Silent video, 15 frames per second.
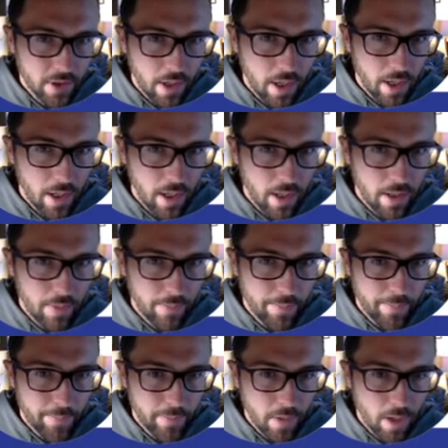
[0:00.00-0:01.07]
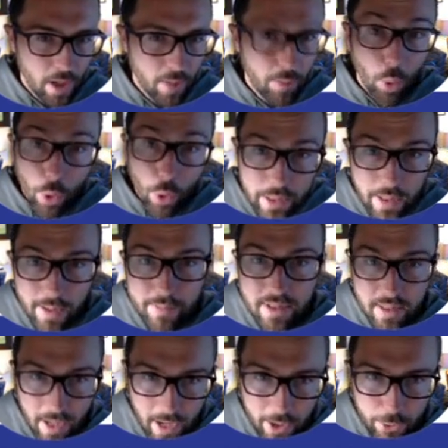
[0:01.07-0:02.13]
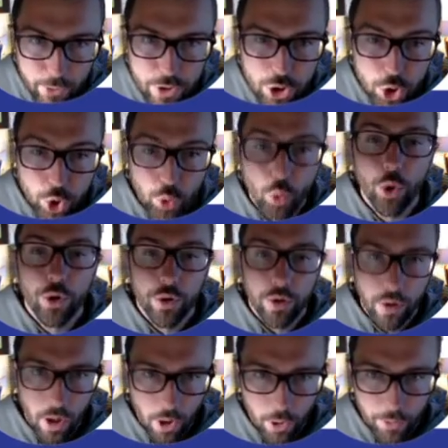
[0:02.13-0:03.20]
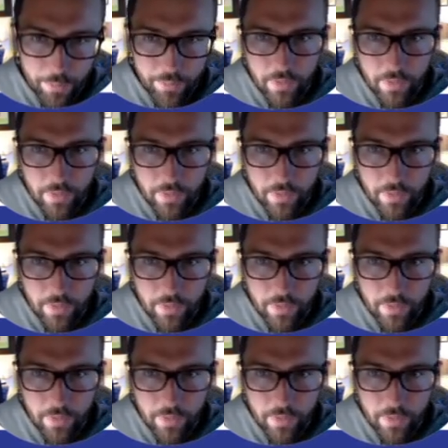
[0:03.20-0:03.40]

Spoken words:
a boy named Zachary Swerdlow.